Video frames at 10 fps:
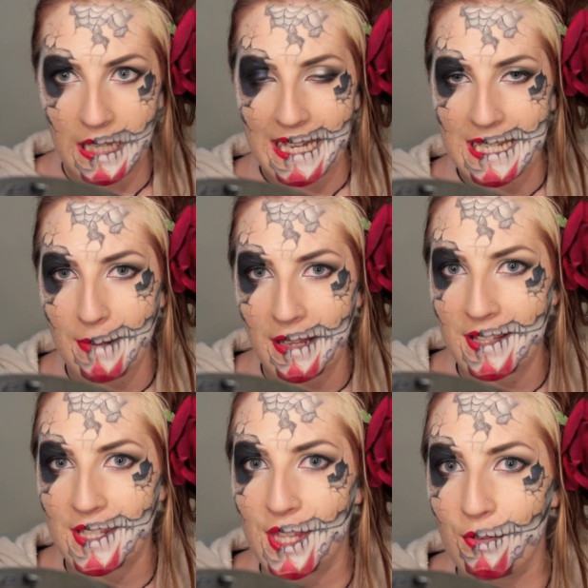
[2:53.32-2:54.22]
Let's make
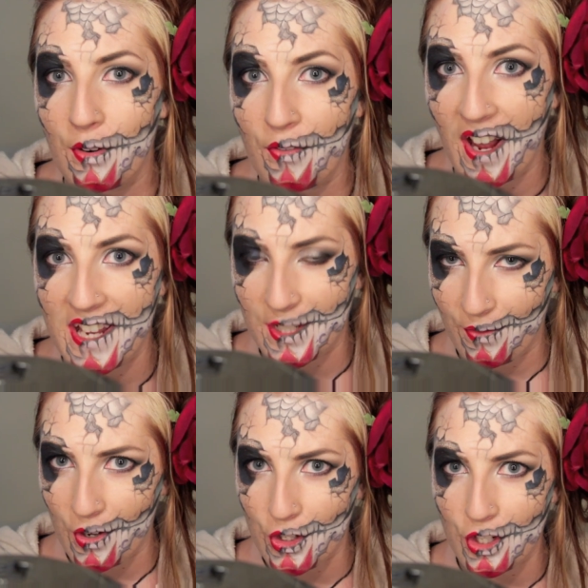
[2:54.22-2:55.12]
this the revised
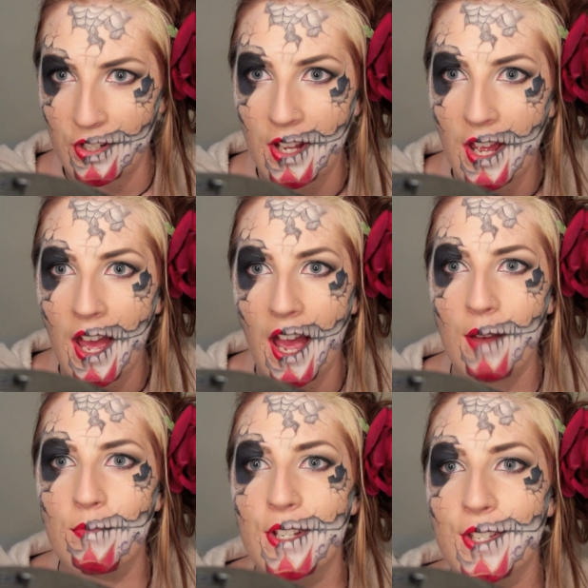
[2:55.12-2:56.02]
version.
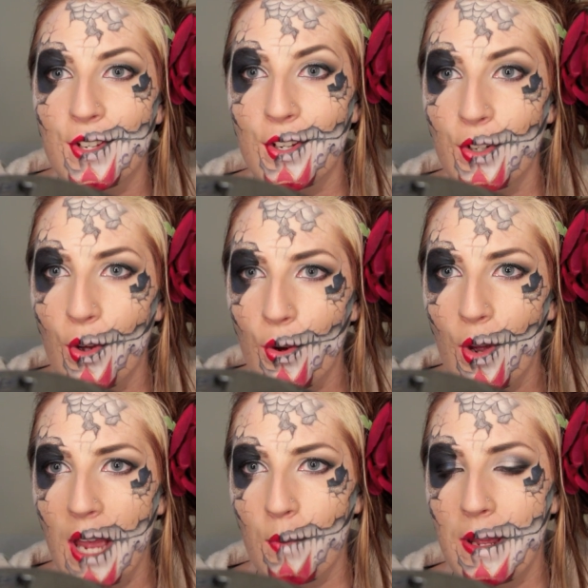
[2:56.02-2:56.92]
Just so you know,
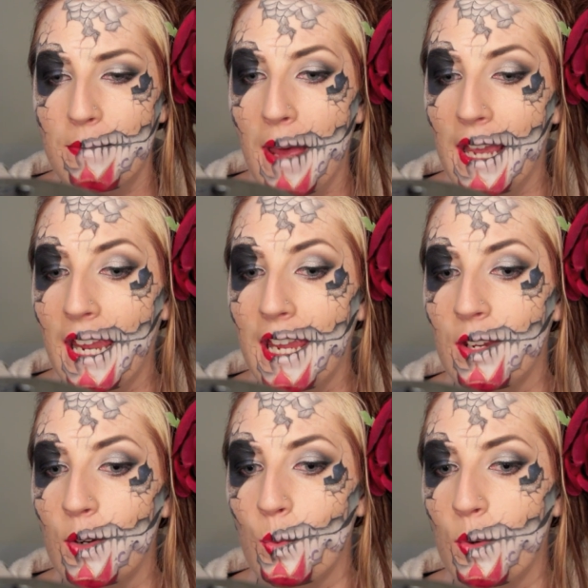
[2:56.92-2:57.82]
I went back
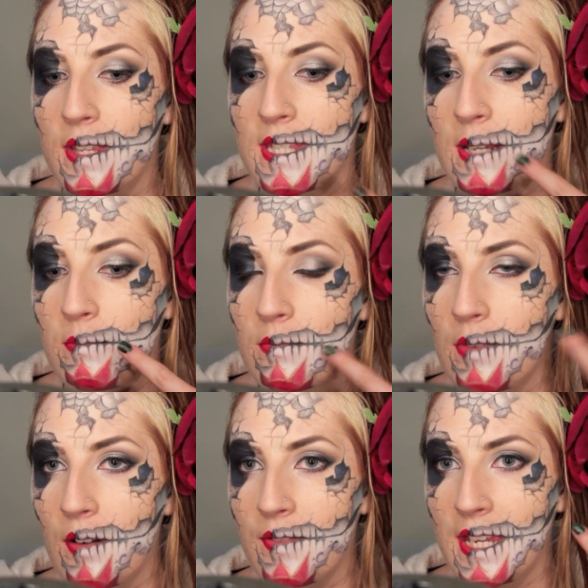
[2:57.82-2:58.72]
in with some
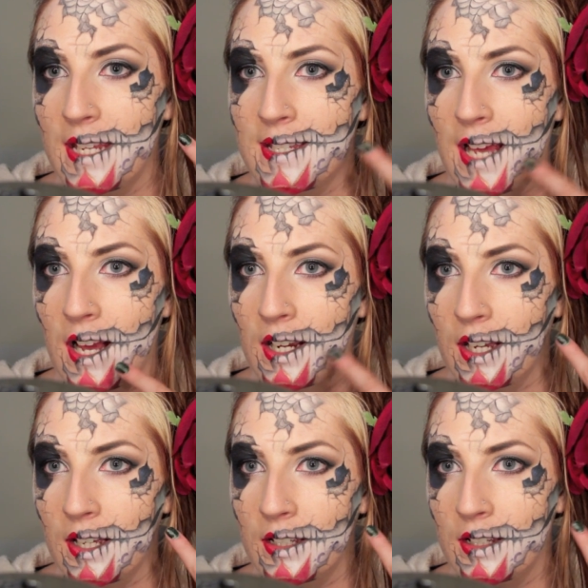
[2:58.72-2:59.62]
of the
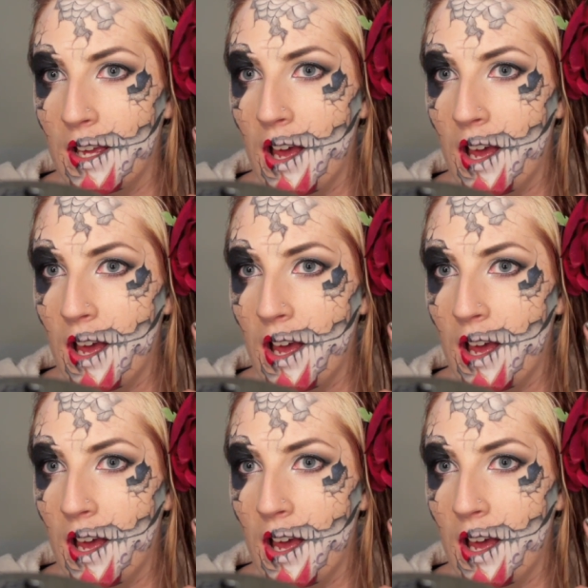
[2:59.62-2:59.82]
darker,